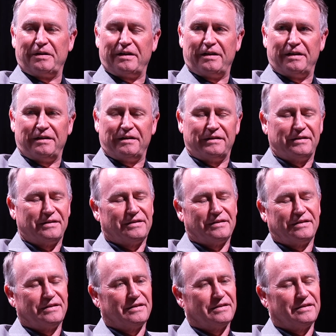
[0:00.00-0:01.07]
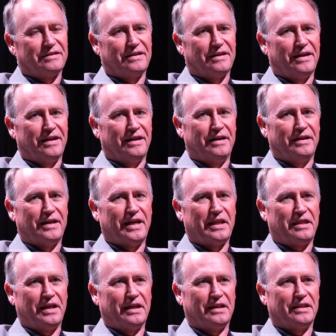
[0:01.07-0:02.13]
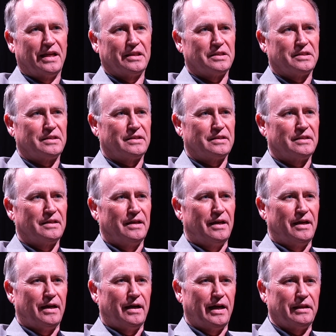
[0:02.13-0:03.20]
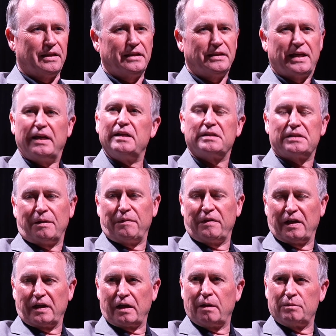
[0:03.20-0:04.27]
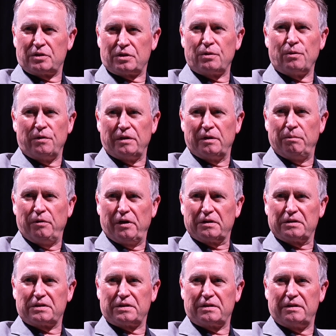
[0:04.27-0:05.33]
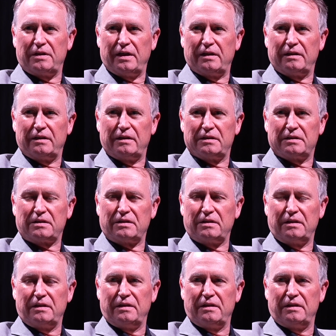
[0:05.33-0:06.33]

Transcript: Uh, and I think that's, I think that is something that comes through in the books, that this,